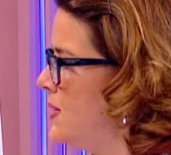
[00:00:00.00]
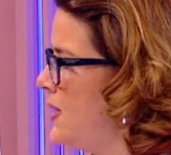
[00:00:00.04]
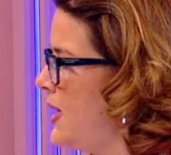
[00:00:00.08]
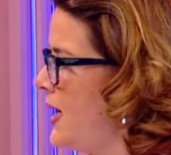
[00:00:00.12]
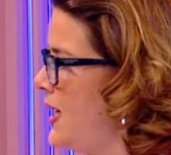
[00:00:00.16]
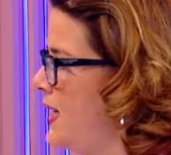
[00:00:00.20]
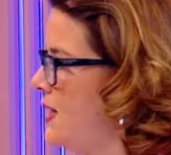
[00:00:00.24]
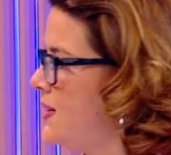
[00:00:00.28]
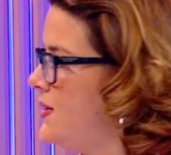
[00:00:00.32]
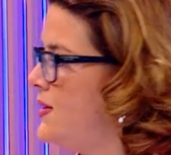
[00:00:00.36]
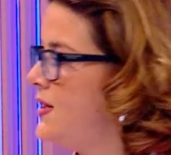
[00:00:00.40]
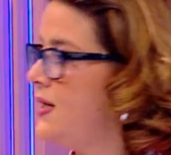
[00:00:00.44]

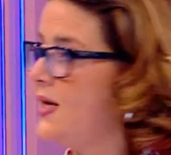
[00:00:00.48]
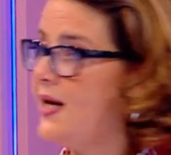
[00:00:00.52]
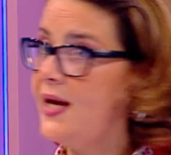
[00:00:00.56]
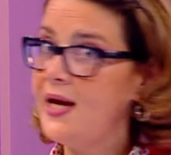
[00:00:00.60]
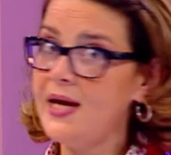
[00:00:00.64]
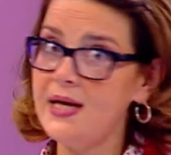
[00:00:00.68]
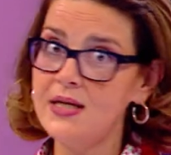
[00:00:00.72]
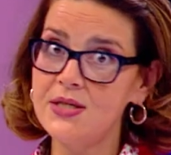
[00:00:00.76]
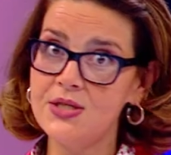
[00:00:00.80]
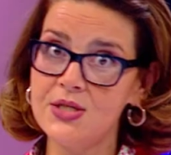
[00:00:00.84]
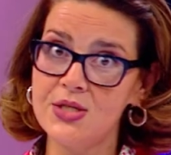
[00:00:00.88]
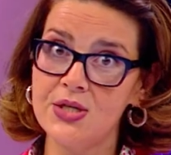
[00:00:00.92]
And the
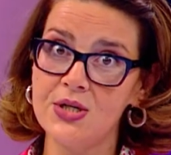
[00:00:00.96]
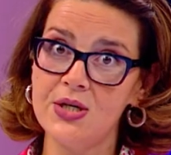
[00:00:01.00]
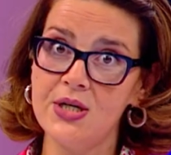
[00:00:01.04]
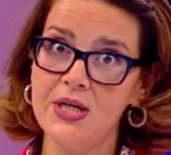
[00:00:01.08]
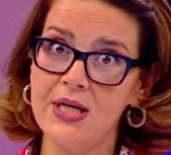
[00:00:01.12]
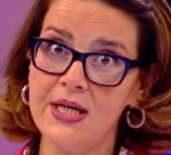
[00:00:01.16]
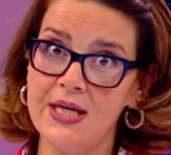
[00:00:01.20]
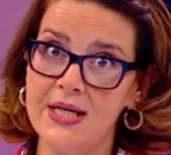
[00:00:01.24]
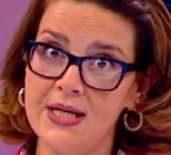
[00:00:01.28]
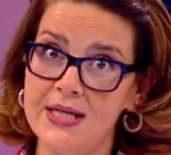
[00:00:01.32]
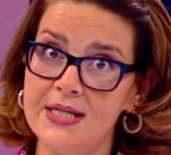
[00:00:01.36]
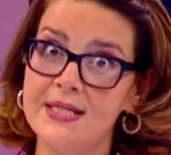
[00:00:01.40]
answer
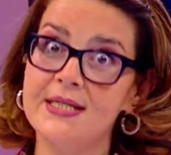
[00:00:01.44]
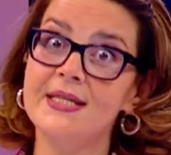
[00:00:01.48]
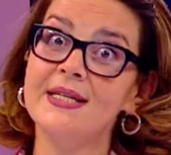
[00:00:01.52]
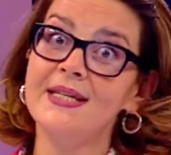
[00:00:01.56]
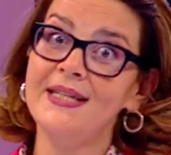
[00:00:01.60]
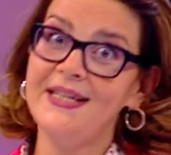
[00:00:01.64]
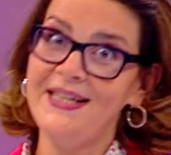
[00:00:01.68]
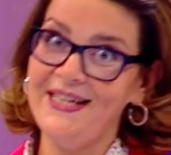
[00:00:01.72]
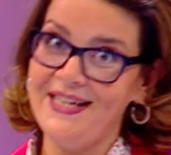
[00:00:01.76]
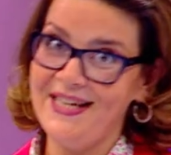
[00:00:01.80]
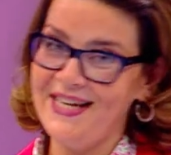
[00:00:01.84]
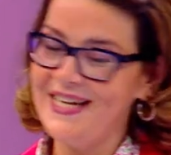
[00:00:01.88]
is
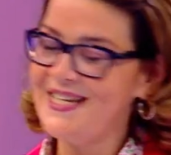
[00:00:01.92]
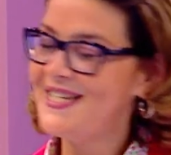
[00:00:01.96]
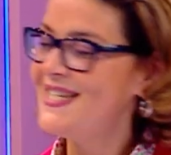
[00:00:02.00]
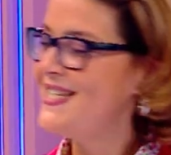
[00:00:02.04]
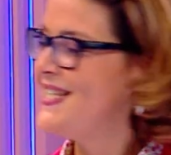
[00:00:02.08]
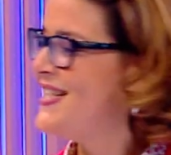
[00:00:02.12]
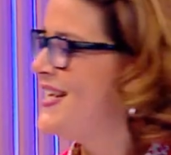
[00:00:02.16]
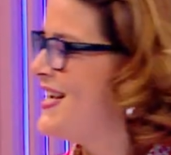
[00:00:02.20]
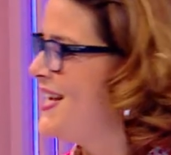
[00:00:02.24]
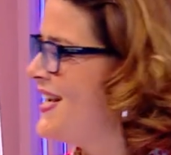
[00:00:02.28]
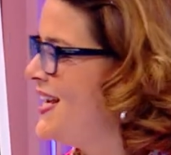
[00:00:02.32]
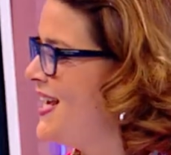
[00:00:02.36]

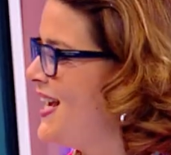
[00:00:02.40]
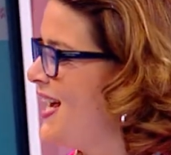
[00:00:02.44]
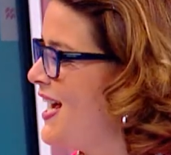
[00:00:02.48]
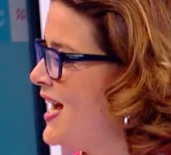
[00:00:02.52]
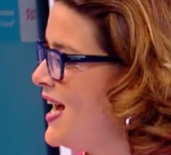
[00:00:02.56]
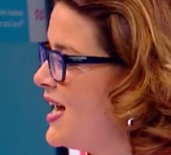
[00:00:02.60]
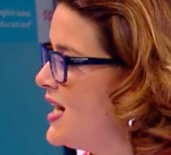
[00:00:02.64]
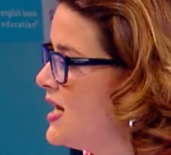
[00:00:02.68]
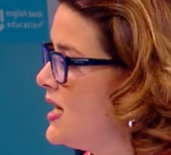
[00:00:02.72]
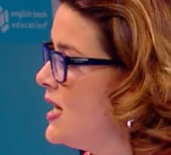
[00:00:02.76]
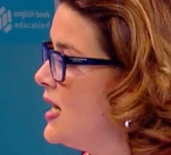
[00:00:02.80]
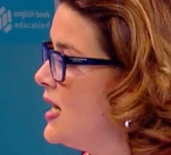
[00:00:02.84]
yes, they can,